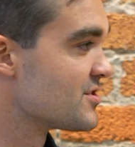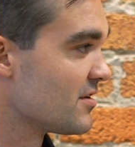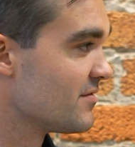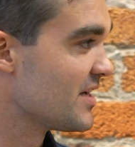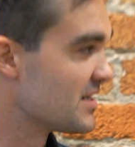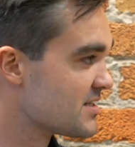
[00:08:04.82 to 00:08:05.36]

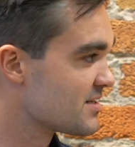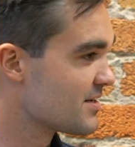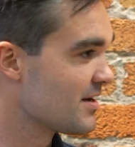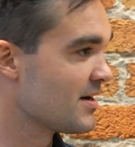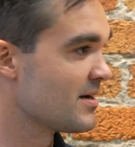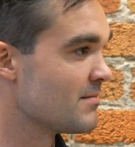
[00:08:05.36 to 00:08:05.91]
service,
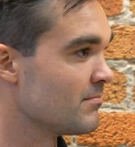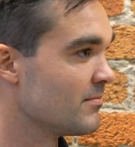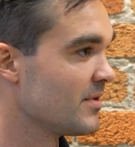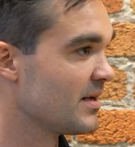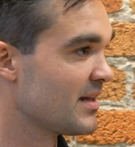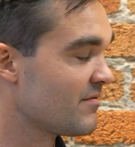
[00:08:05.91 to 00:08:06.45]
um,
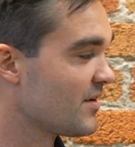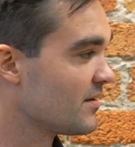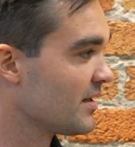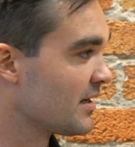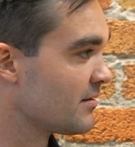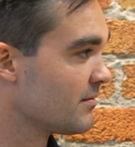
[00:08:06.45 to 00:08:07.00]
and that felt
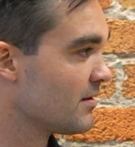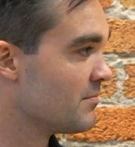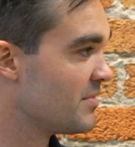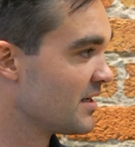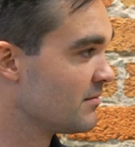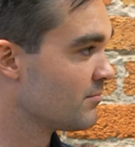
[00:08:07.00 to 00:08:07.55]
like a
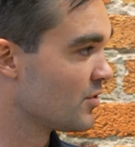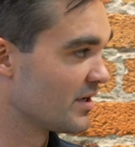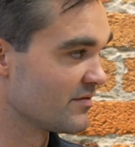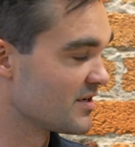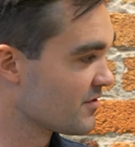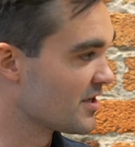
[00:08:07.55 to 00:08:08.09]
big point
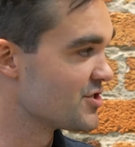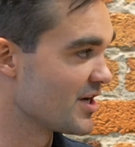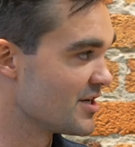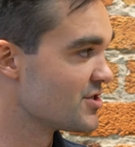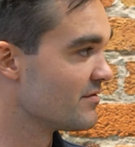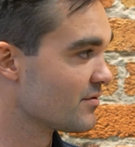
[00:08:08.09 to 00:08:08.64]
of
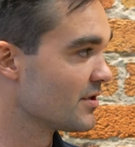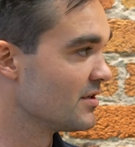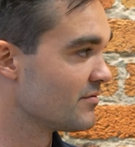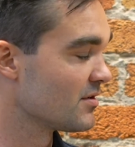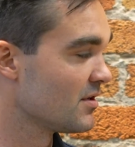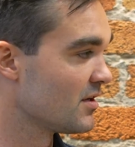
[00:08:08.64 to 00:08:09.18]
differentiation for you
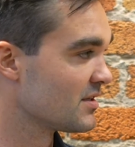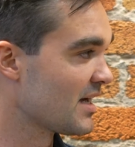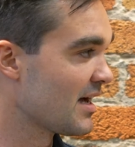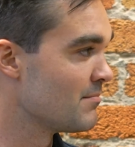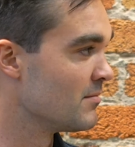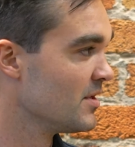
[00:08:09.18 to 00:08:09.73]
for a long
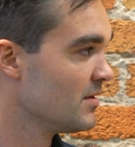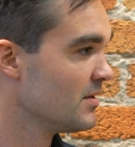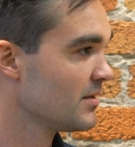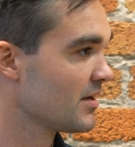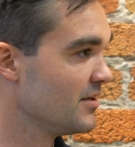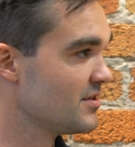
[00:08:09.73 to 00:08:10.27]
time.
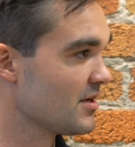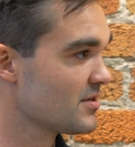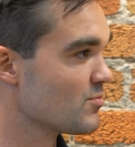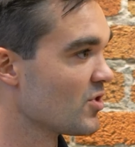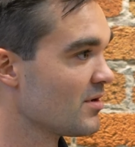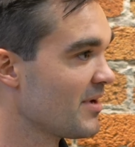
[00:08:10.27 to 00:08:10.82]
Can you tell
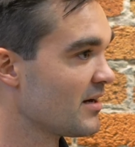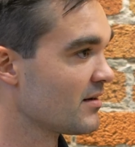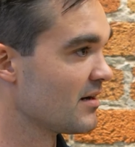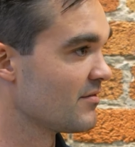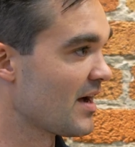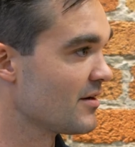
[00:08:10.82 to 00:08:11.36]
us more about
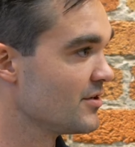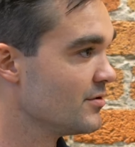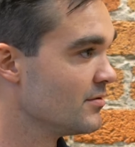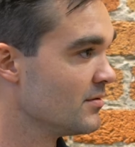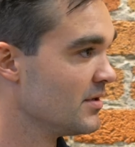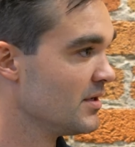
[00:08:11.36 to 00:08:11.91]
kind of how
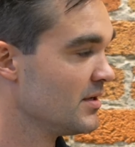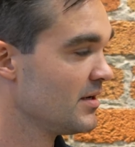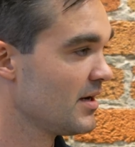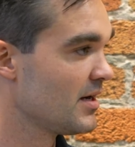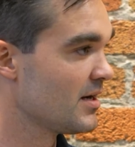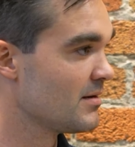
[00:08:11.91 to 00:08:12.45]
you
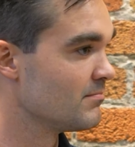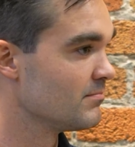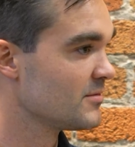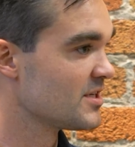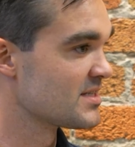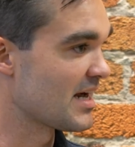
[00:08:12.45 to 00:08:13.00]
um,
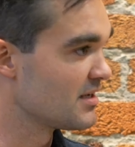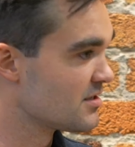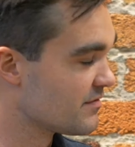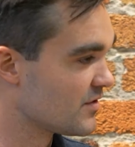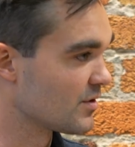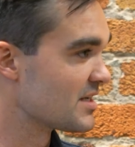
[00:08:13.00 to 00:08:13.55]
decided
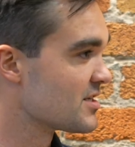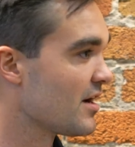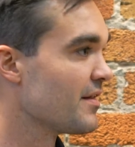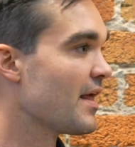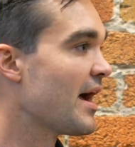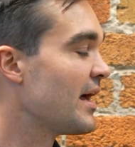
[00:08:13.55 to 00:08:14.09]
to focus
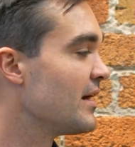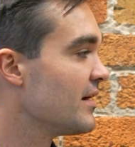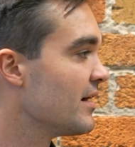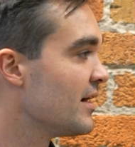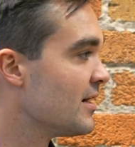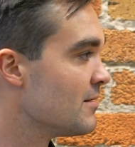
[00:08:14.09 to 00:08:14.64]
on that
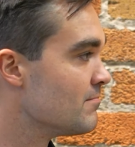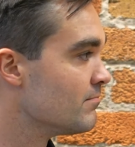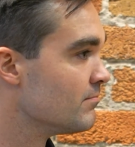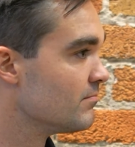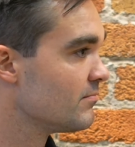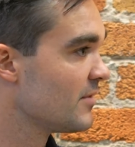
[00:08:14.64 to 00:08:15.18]

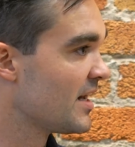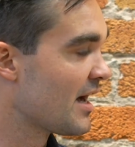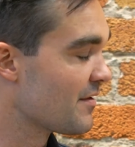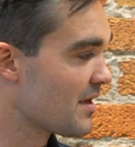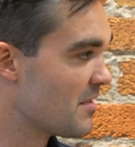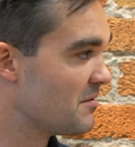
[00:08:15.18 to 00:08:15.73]
um, and
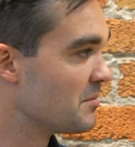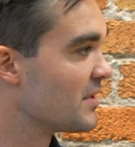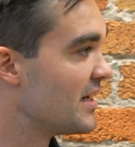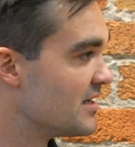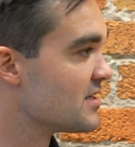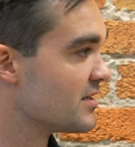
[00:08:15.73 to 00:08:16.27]
how that maybe
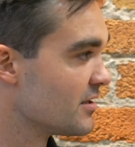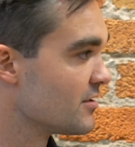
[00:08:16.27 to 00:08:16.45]
played into